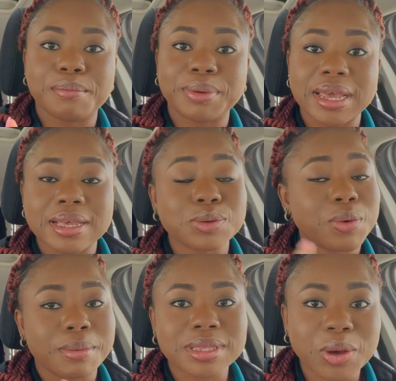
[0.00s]
place,
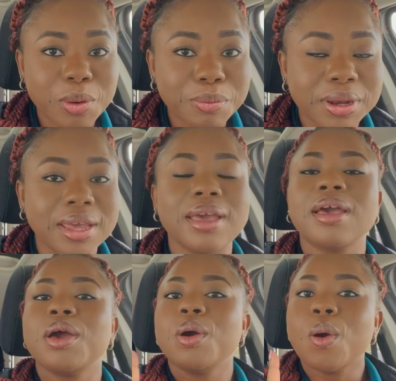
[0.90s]
way better company,
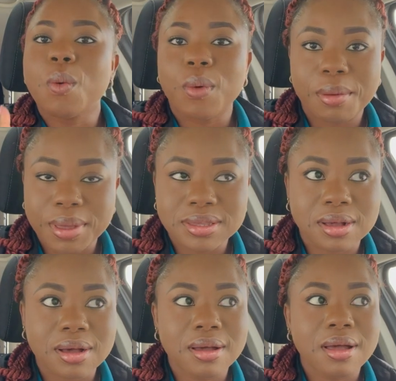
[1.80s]
way
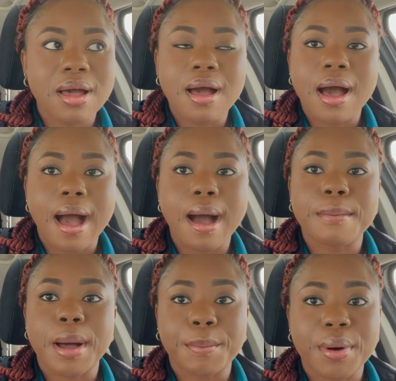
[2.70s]
better
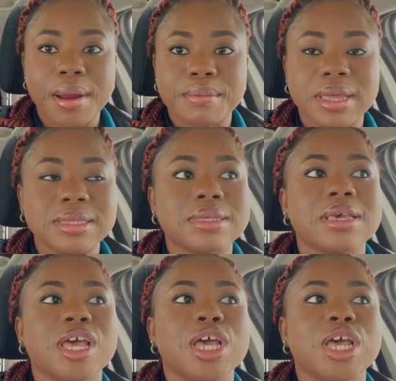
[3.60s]
apartment.